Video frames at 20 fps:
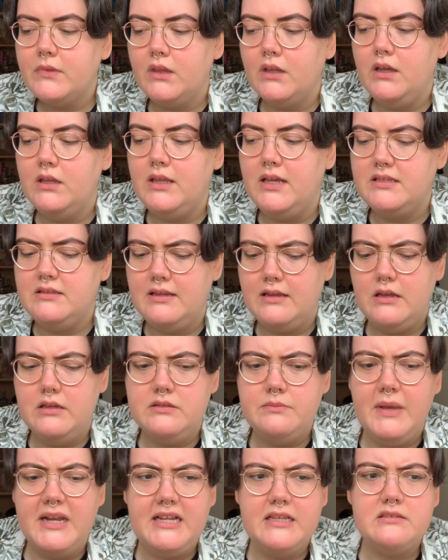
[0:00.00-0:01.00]
that's as
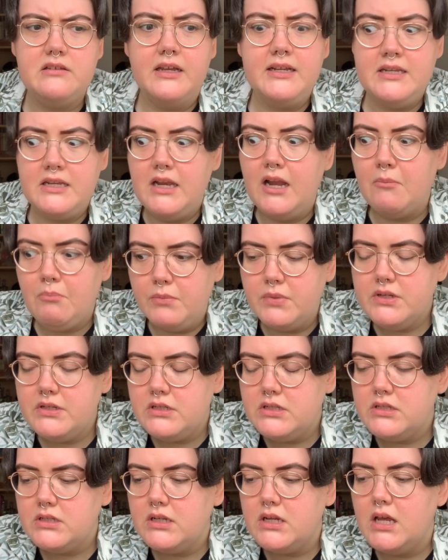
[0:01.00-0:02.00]
many as I'd numbered.
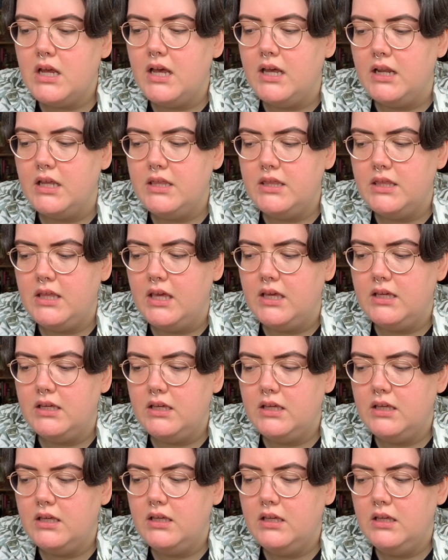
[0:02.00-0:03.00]
And I
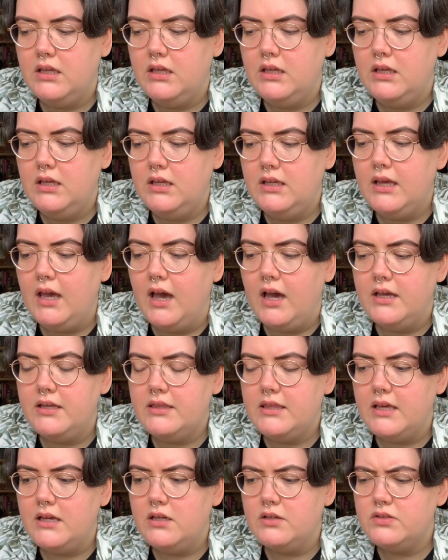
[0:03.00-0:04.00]
think
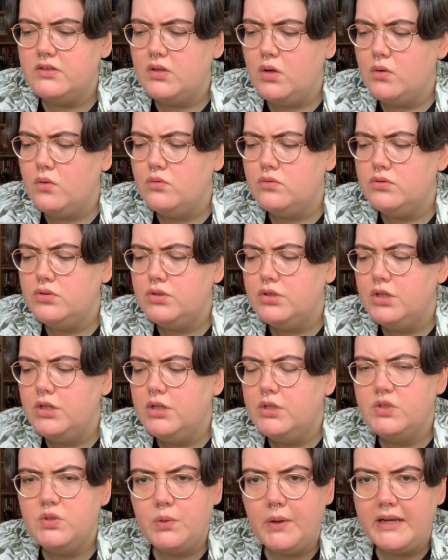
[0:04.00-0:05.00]
I sold
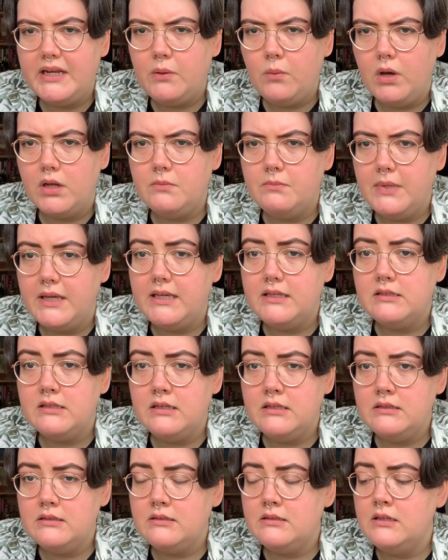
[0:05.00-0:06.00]
21
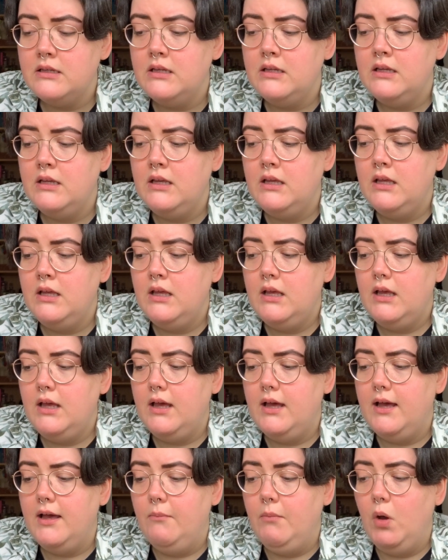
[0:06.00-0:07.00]
pieces,
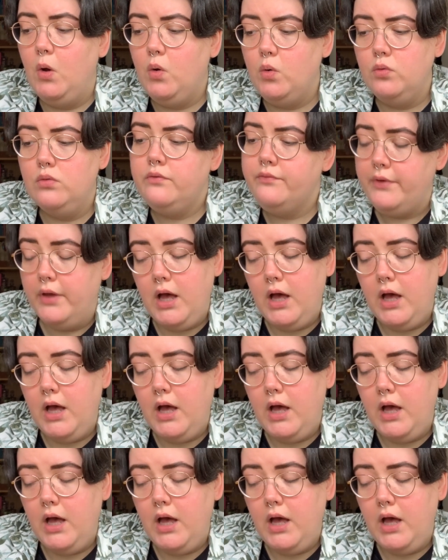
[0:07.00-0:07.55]
all for